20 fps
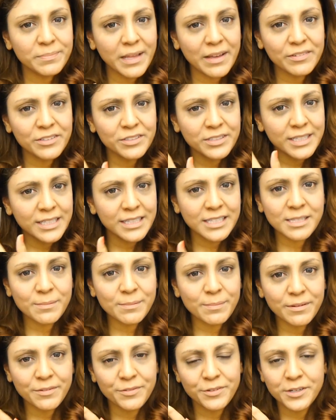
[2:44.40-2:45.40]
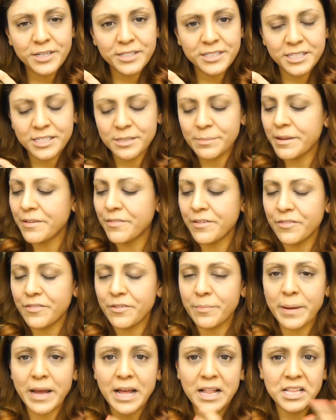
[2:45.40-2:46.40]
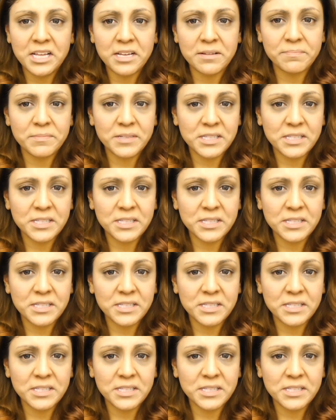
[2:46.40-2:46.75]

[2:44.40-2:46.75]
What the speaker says: Have you seen this before? This is my favorite palette.